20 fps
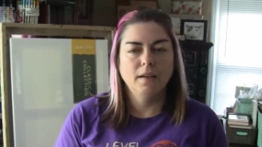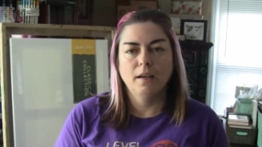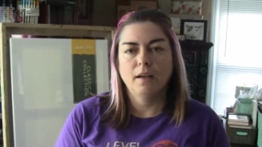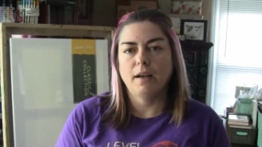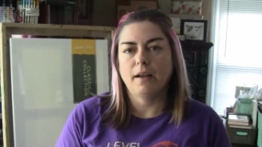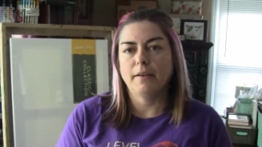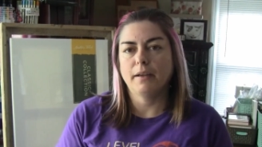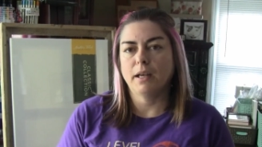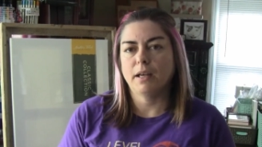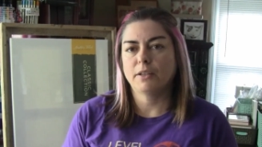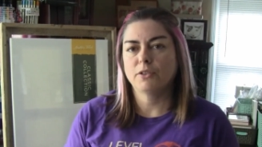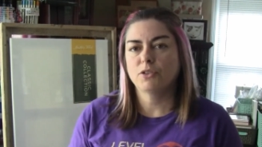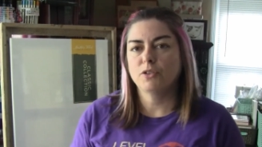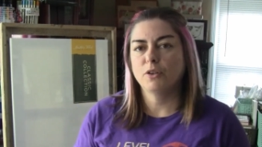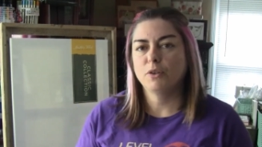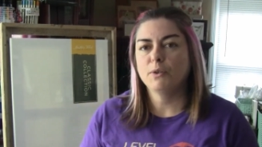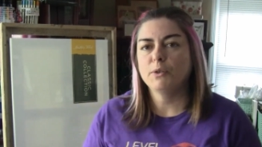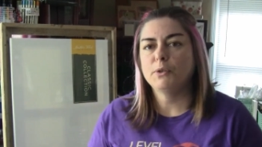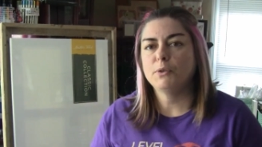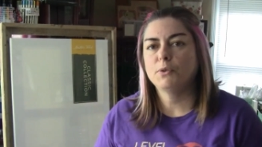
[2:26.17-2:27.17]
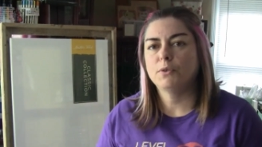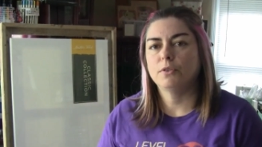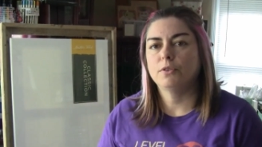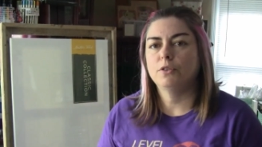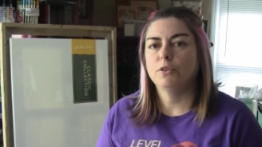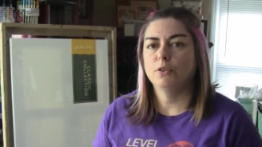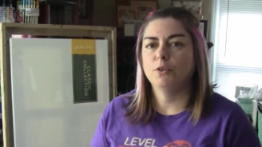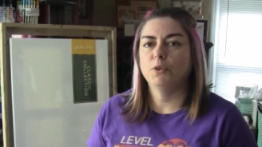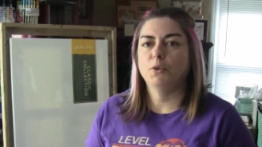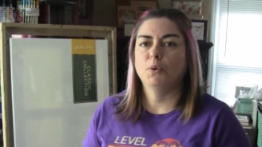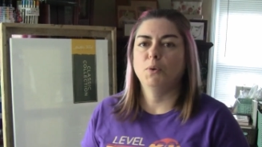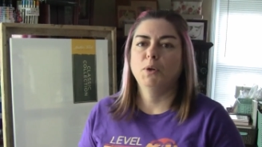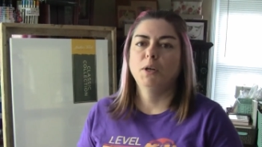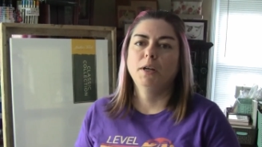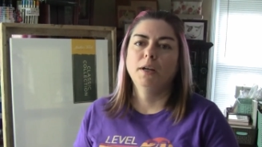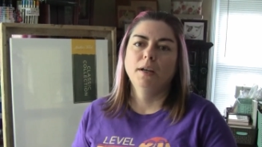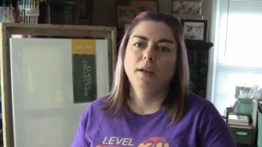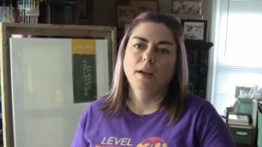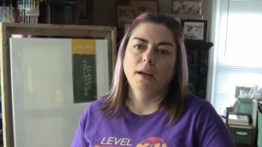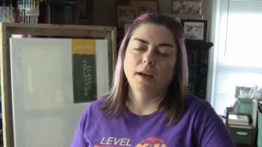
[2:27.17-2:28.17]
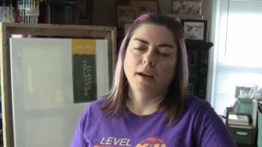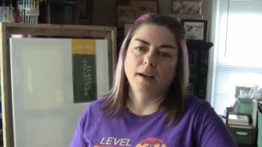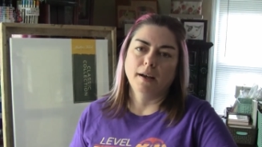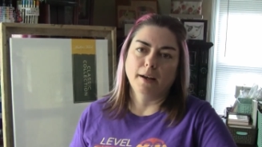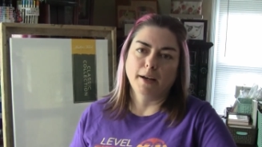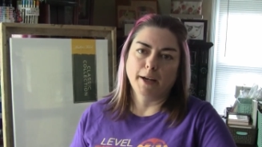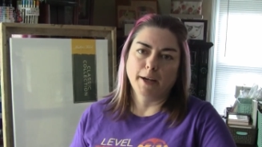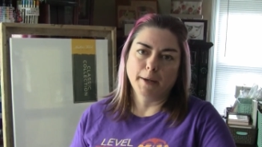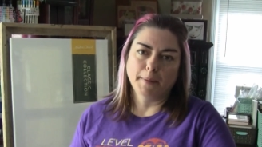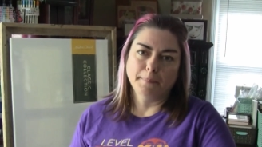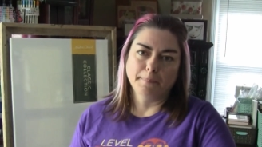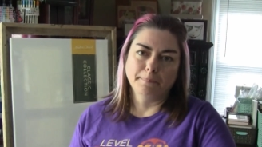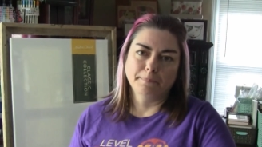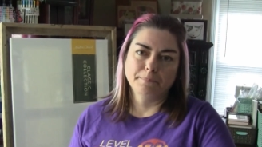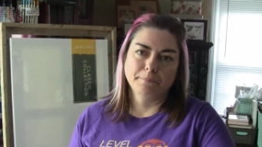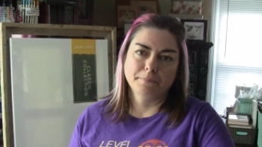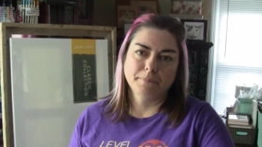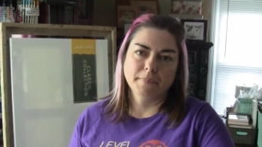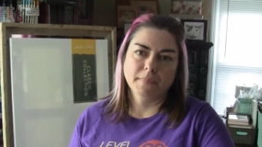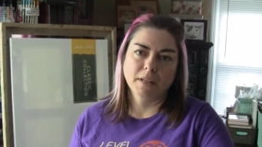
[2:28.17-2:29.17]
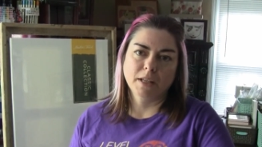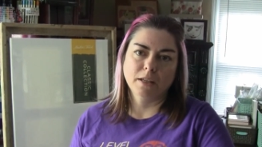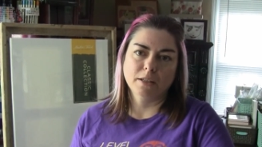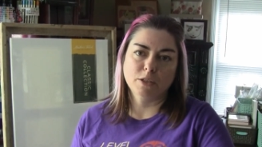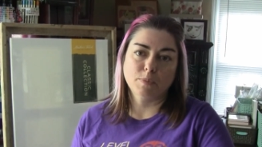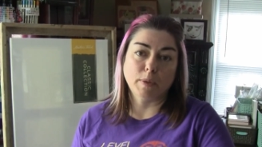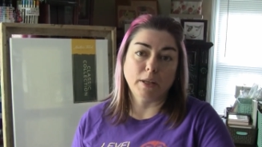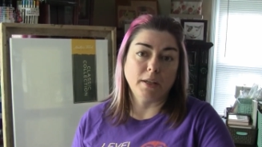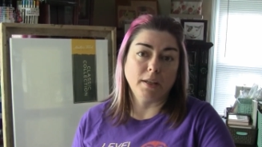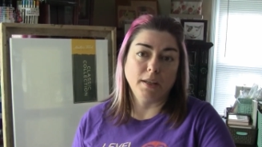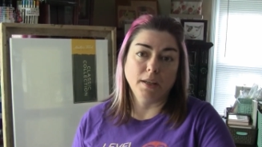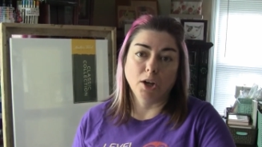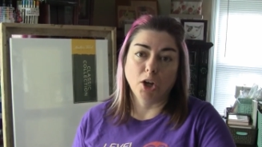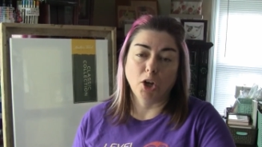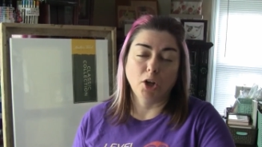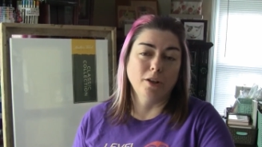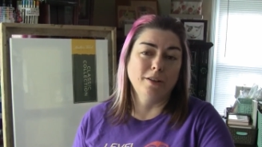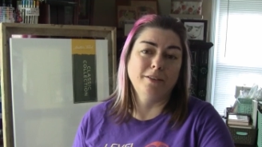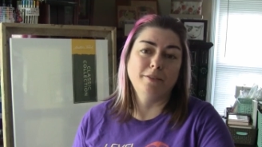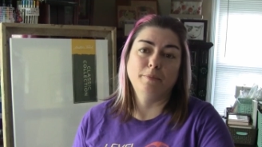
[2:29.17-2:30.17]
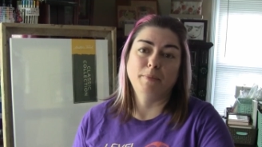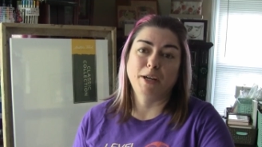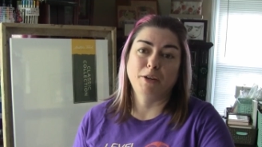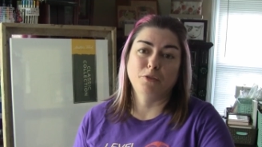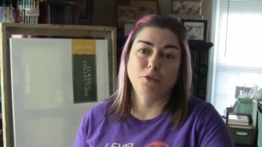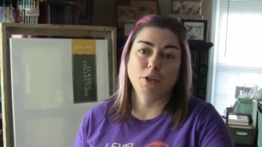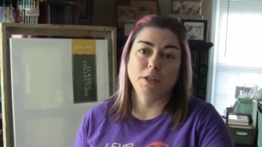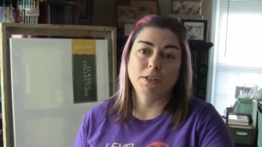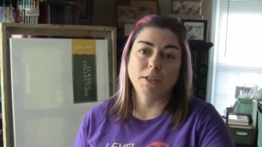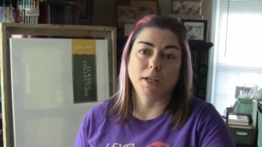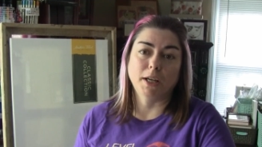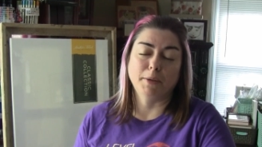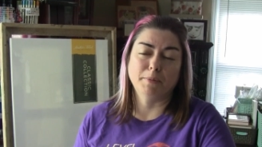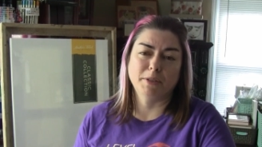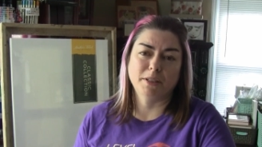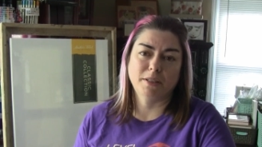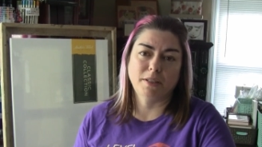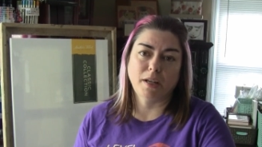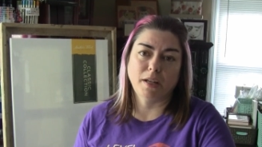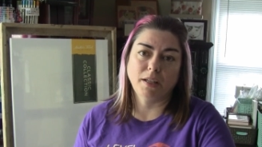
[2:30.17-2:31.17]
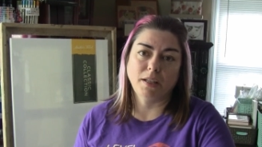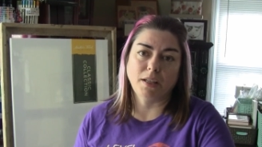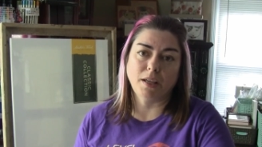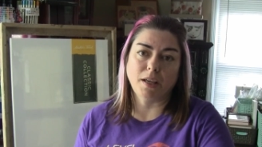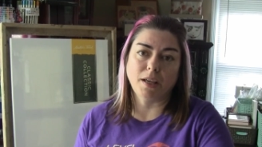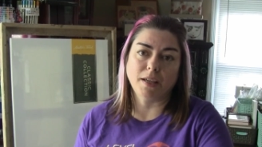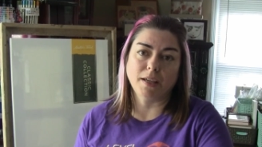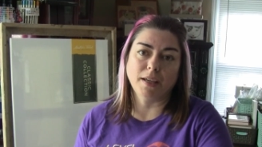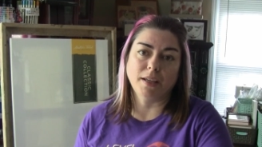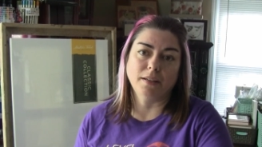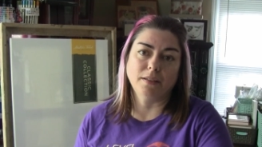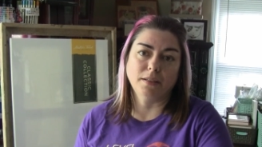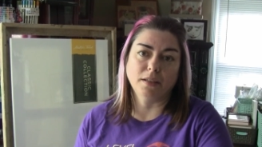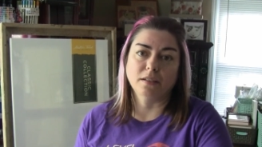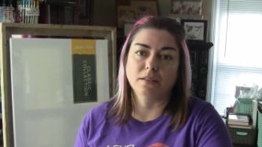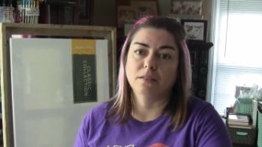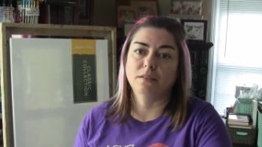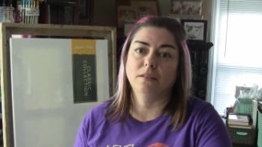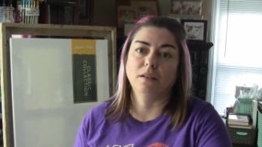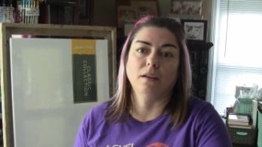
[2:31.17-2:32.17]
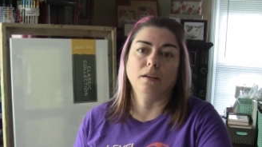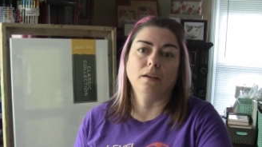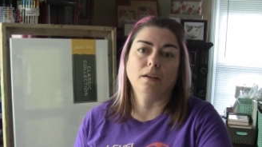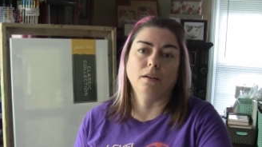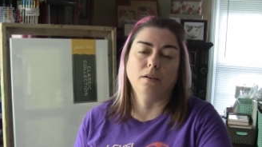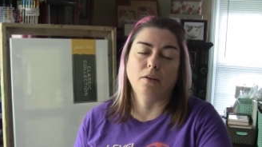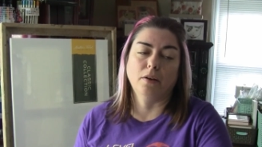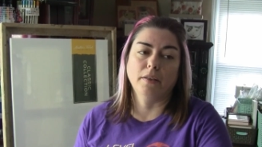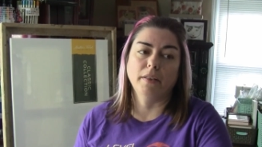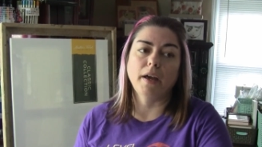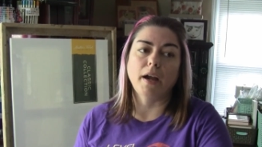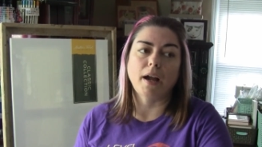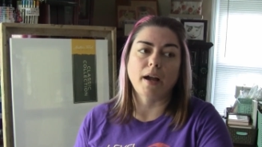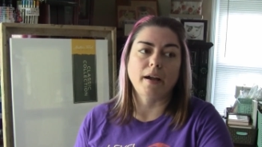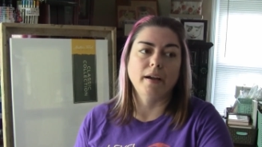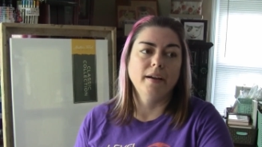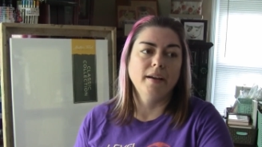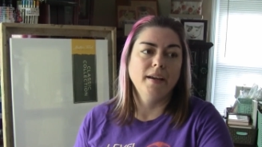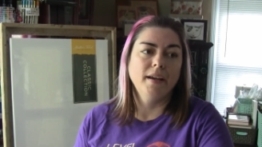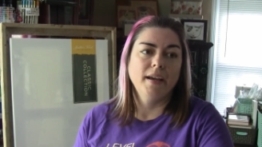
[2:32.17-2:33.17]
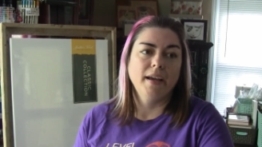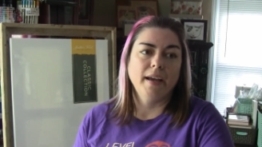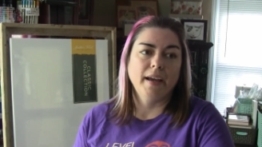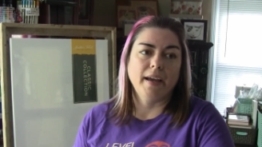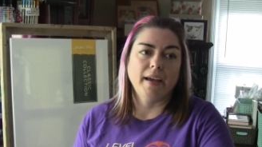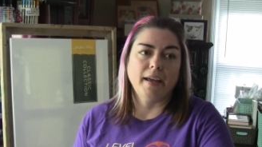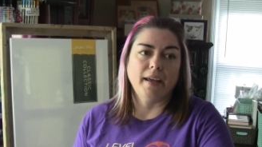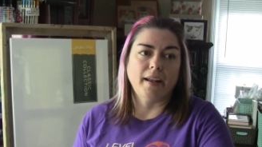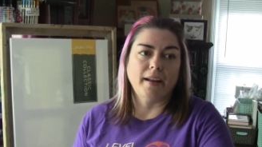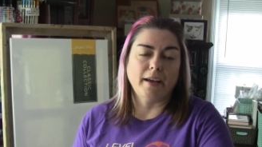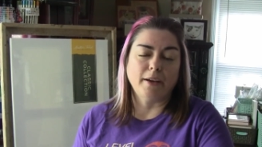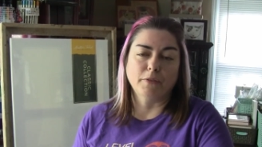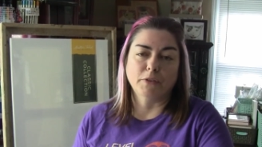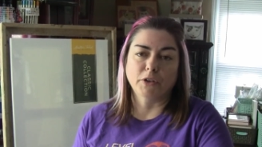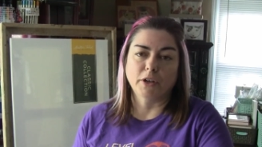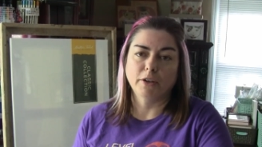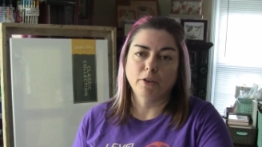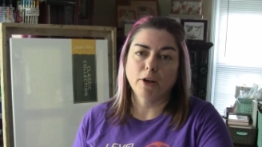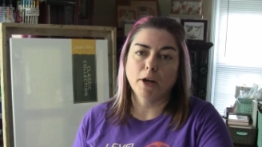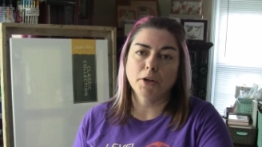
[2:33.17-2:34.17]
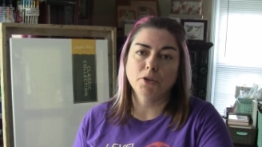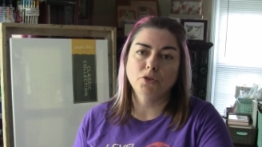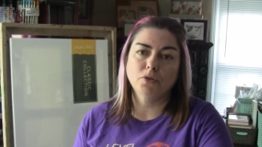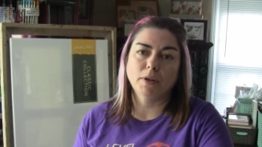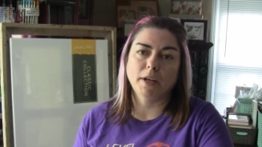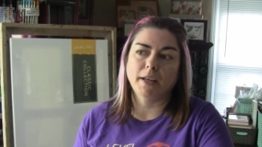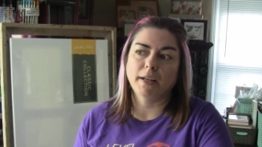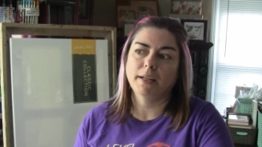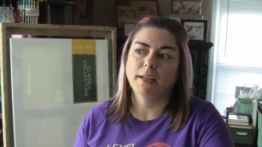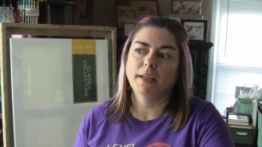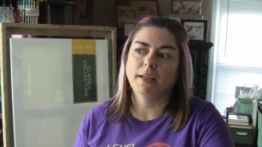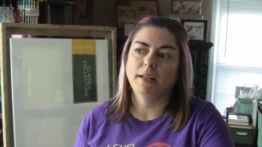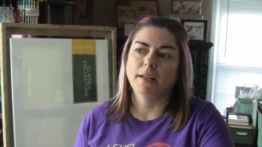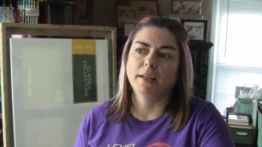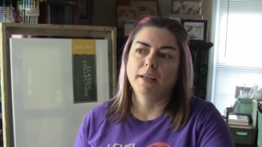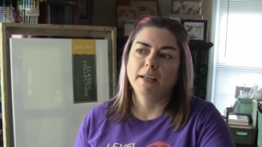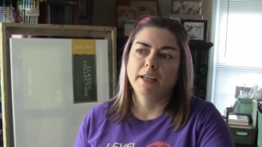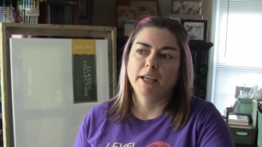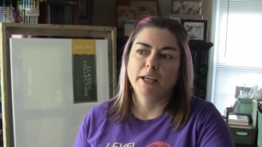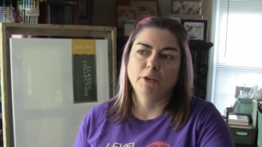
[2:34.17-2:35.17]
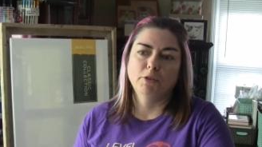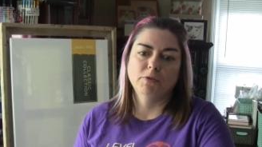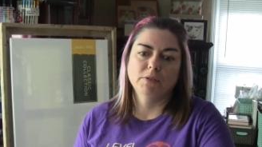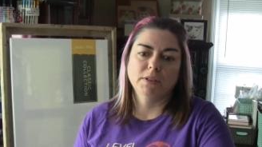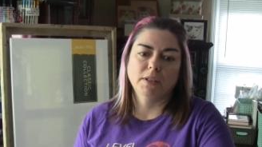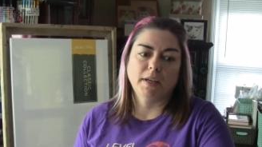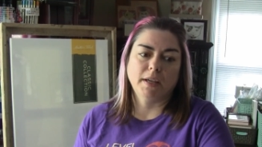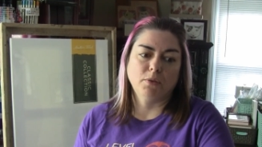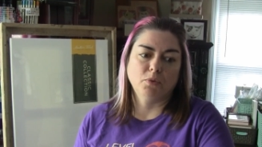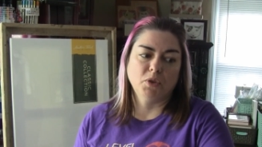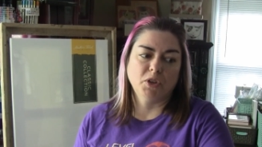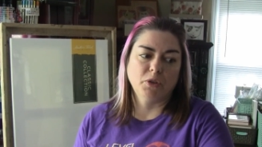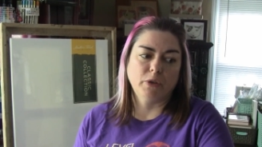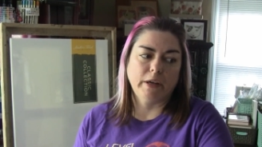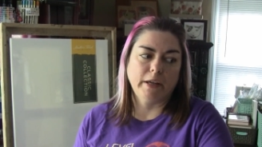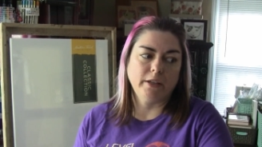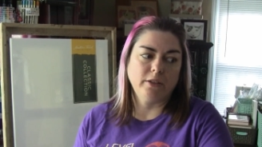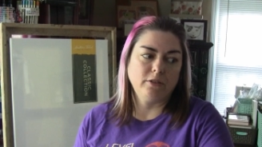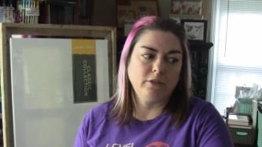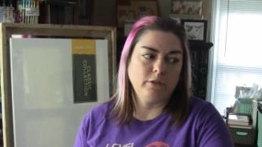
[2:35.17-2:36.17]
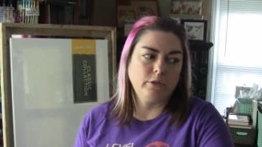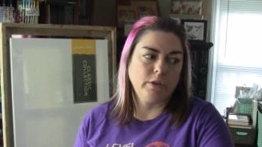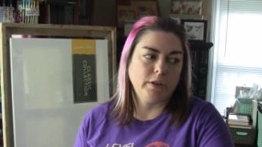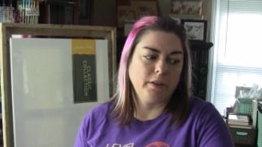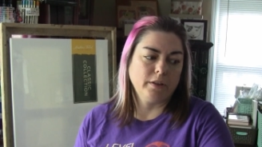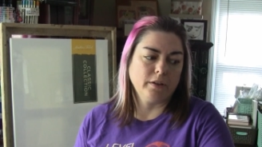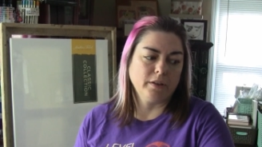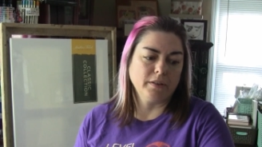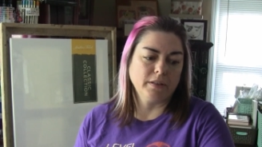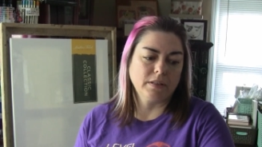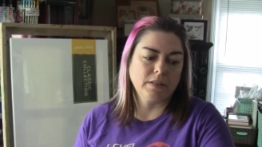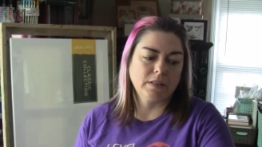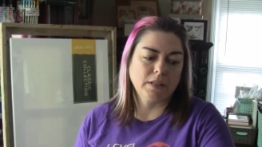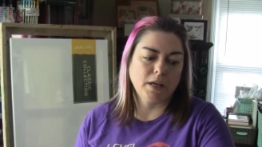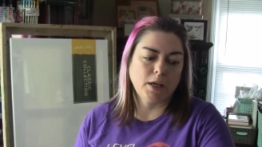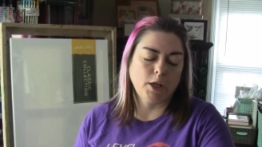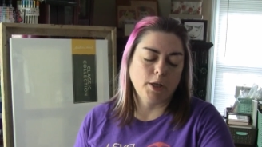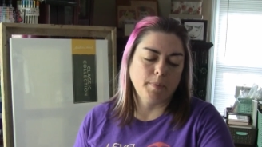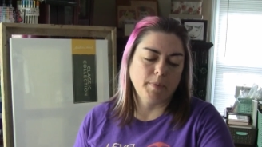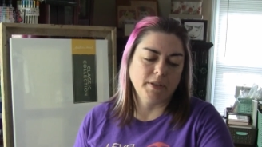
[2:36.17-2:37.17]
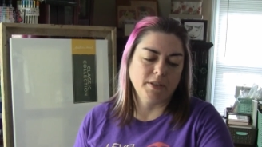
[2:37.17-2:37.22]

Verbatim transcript: I got so used to spending all of my free time studying and testing and all that, and after I graduated, it was like, what do I do with all this time?